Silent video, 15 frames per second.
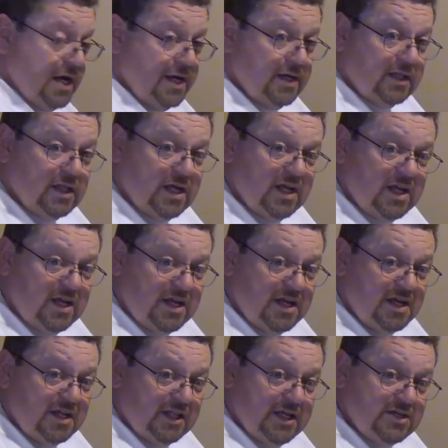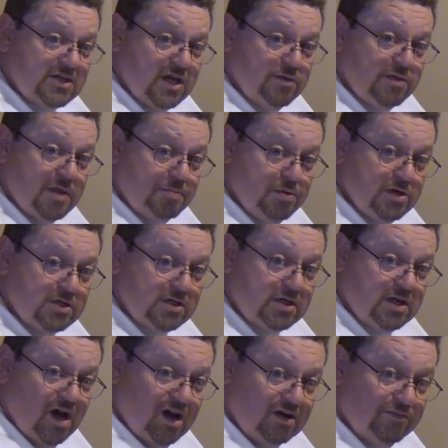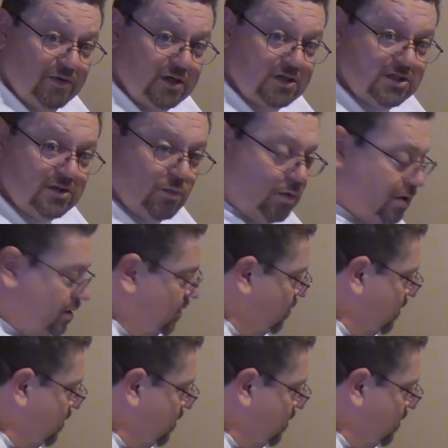right uh, at least I, the push to talk function worked